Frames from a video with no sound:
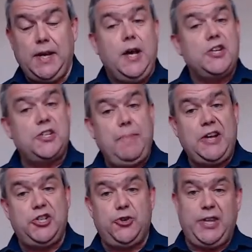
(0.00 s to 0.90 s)
so make
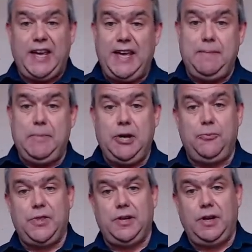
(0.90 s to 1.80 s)
sure that you hit me up
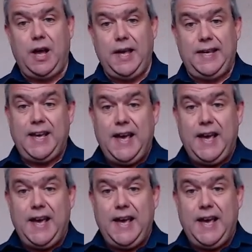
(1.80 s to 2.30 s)
with a like,